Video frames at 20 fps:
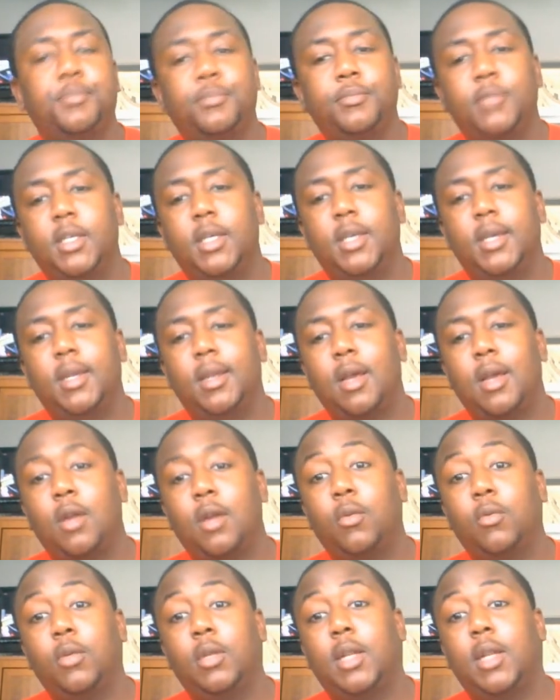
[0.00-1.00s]
And I don't
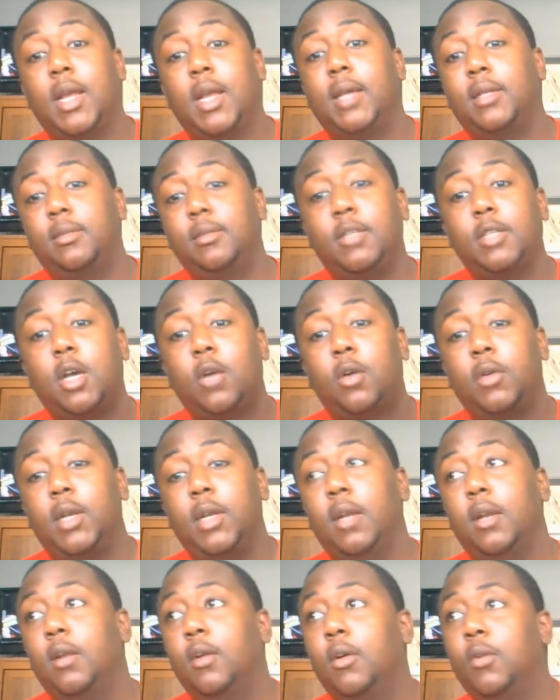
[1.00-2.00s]
really like talking that
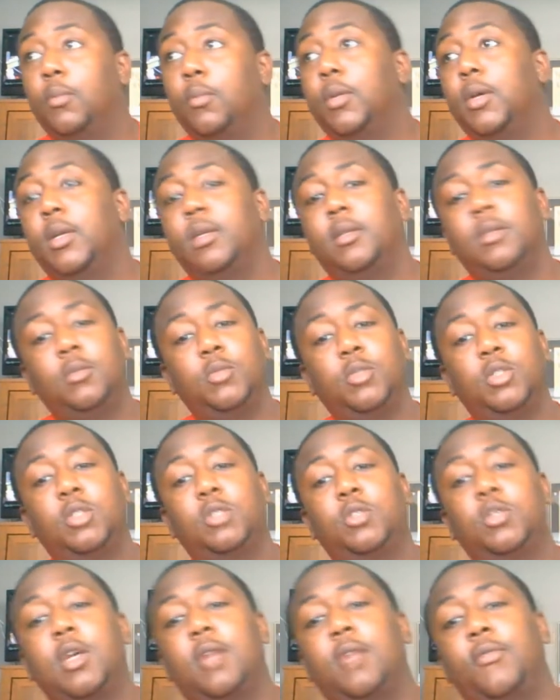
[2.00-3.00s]
long. But I'm just
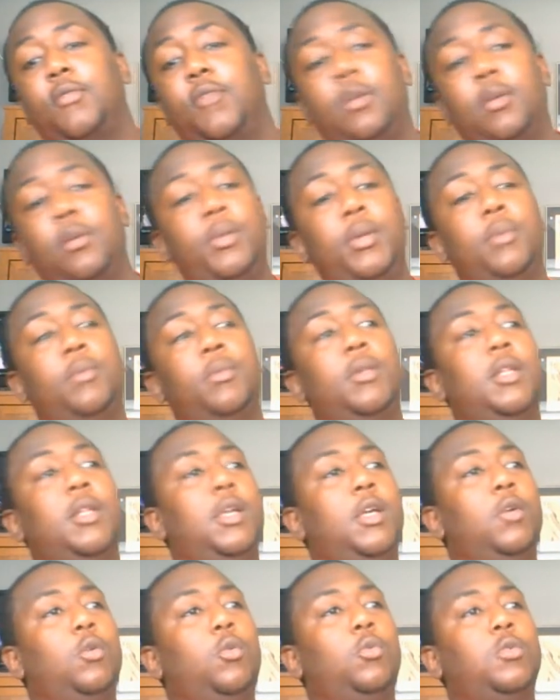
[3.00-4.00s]
trying to fill people in
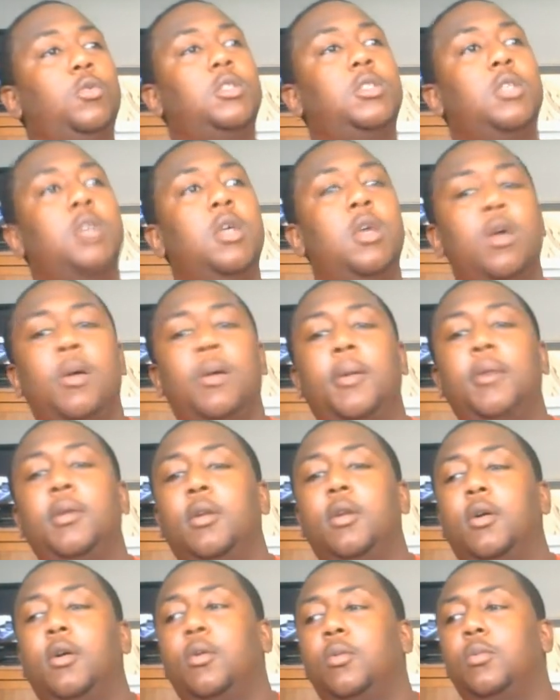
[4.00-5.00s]
who was,
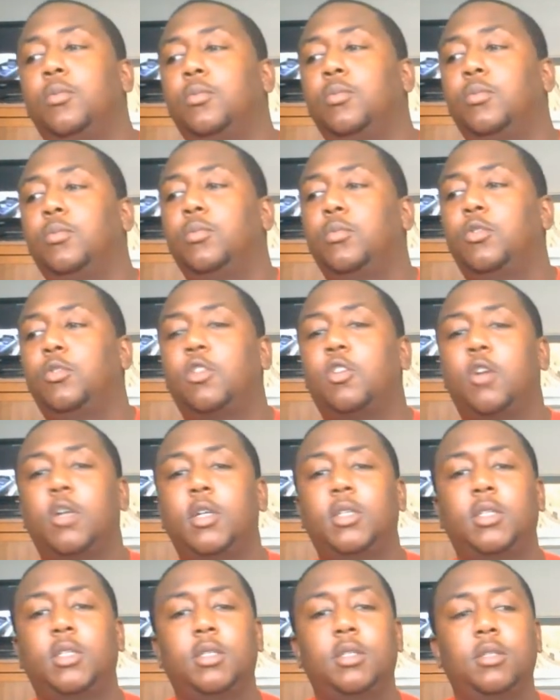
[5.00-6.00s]
start to